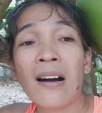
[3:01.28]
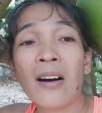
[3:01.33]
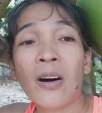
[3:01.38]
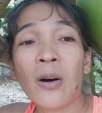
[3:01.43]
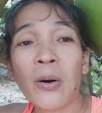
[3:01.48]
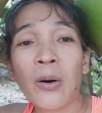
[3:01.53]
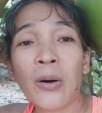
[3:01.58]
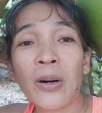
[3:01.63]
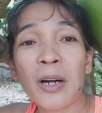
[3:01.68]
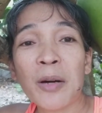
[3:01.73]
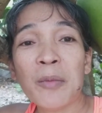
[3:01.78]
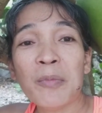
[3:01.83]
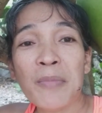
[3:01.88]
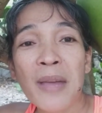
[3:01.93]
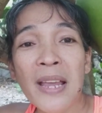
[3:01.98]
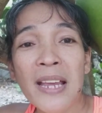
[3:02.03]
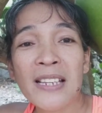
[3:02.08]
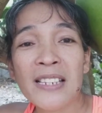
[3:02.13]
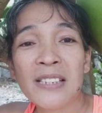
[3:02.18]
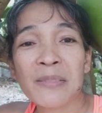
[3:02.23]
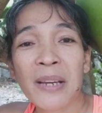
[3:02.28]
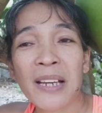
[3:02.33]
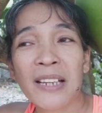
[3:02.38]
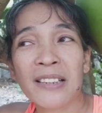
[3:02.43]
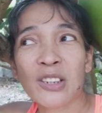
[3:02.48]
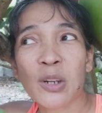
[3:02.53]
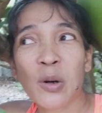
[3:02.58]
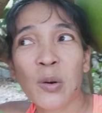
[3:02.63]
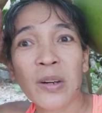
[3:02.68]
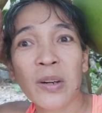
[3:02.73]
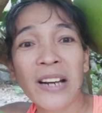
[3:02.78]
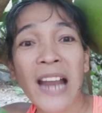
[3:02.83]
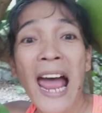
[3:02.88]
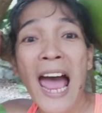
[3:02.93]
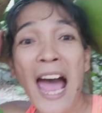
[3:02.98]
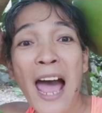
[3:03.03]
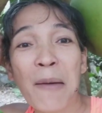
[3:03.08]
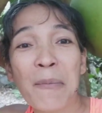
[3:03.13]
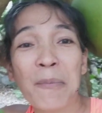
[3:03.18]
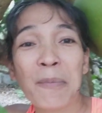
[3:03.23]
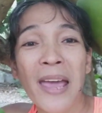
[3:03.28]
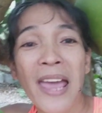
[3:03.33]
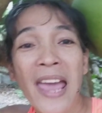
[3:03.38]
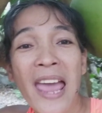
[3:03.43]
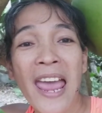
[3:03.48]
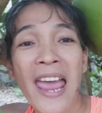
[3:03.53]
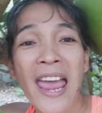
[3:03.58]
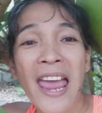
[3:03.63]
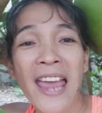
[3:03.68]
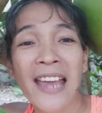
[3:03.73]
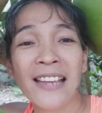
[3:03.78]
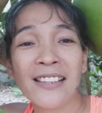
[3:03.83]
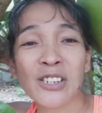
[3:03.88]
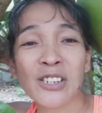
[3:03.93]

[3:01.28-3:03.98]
or amazement. So grabe, it's